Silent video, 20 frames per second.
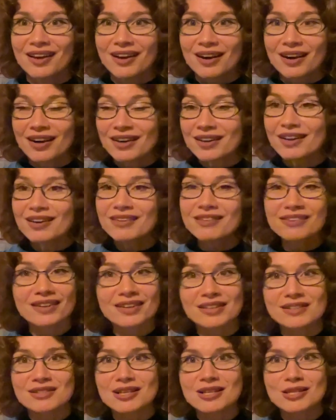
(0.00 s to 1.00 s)
And I
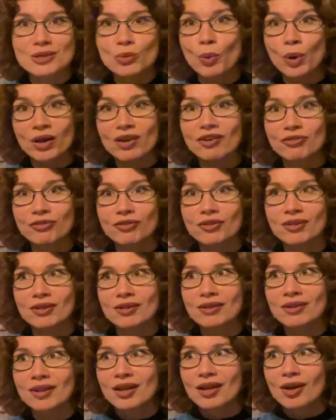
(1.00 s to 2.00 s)
think it's a
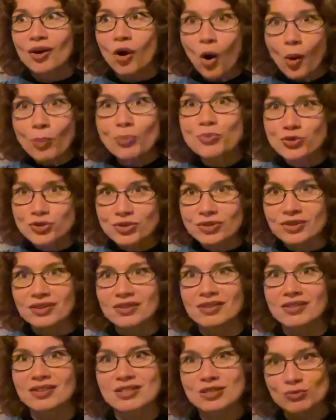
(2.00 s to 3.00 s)
wonderful
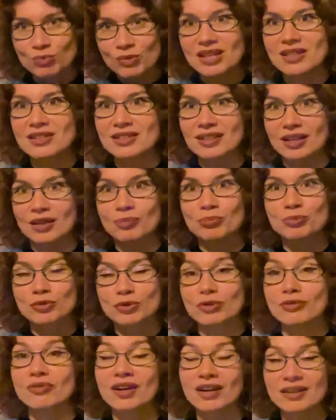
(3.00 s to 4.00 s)
option this media
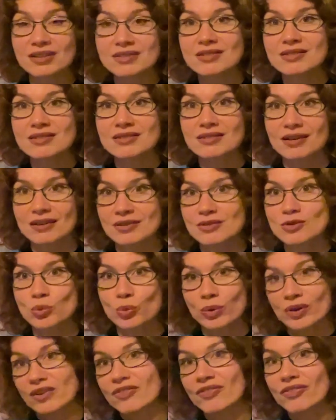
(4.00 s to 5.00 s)
provides us
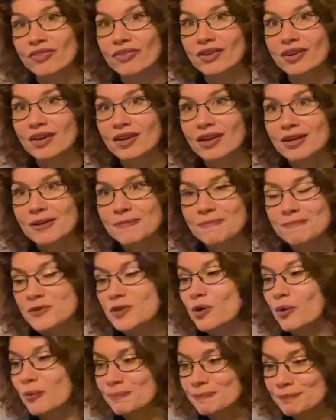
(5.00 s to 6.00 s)
with.
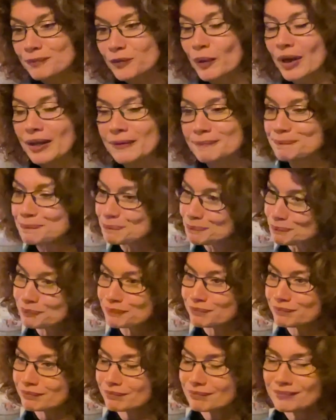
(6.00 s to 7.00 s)
So, well,
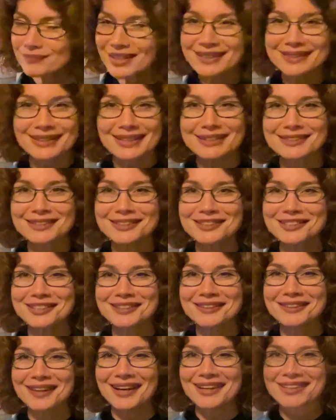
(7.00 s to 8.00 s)
that's the
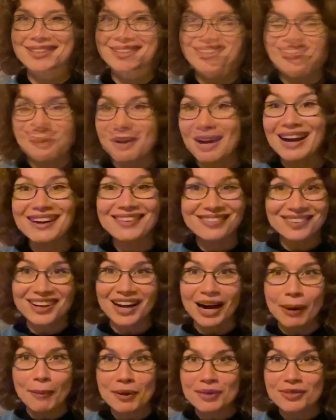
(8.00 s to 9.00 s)
general idea. I think
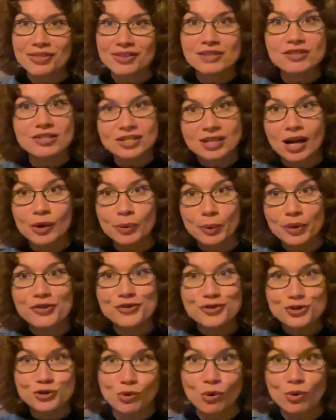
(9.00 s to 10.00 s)
I will start
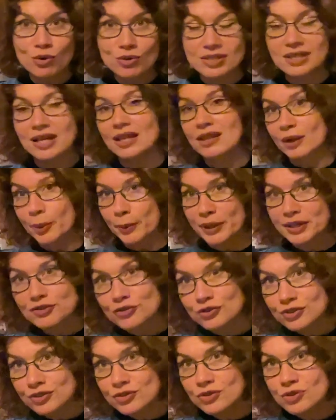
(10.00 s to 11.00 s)
with shorts and
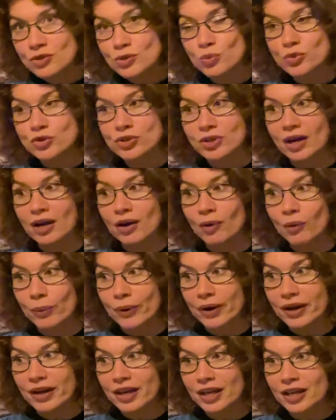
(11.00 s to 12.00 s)
questions, which I
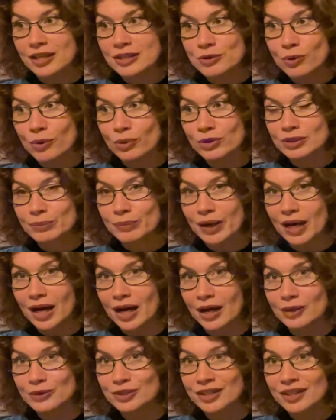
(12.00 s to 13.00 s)
already talked
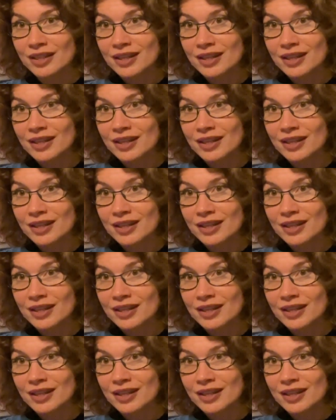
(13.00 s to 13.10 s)
about.